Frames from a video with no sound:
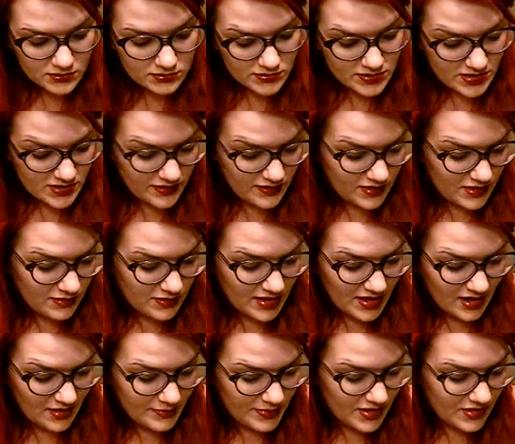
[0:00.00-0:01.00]
we just see what
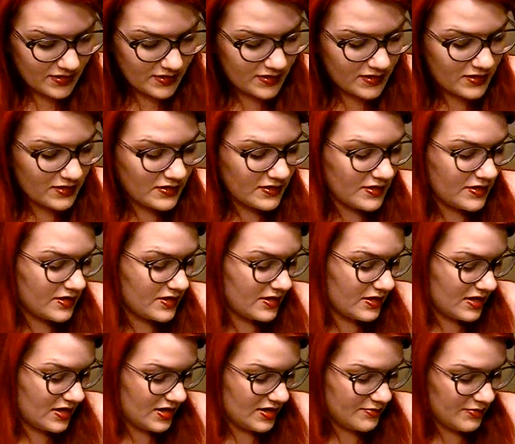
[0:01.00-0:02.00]
happens.
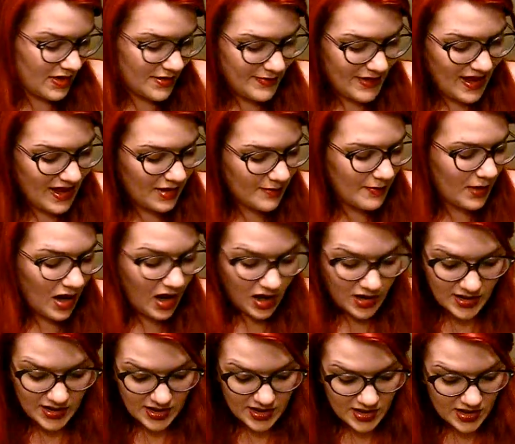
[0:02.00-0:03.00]
in my back
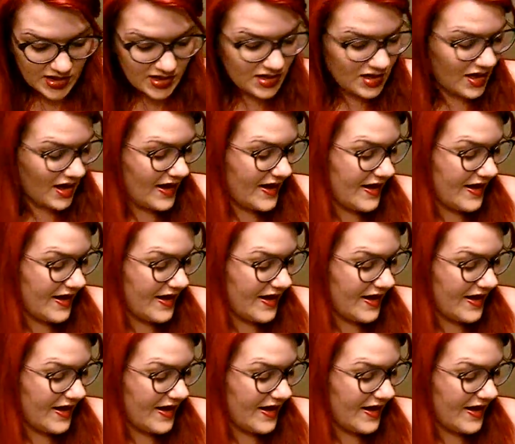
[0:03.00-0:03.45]
pocket, I